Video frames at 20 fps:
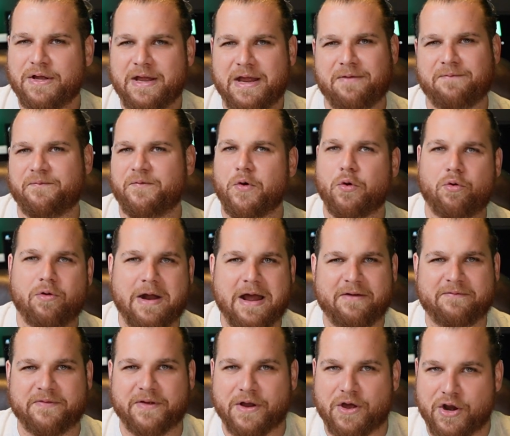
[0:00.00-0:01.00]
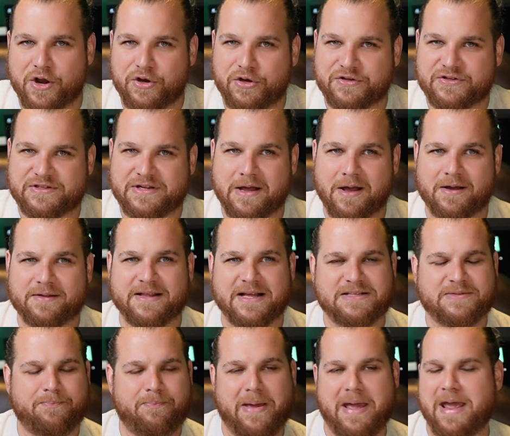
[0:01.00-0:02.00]
infographic on a stock
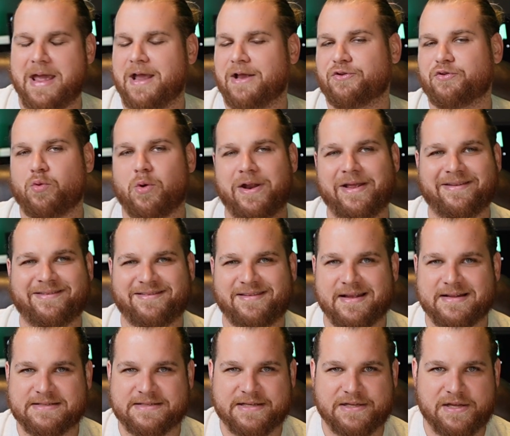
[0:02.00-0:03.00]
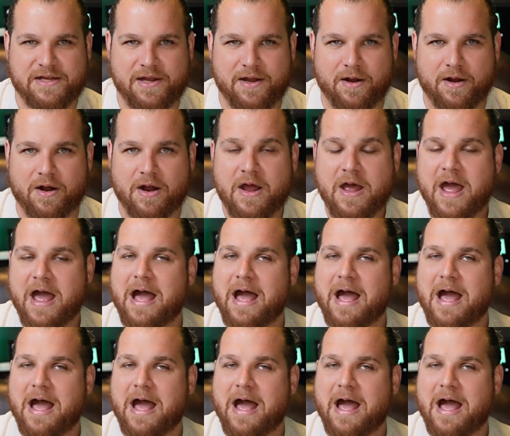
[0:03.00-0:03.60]
that's paying 20 cents a year?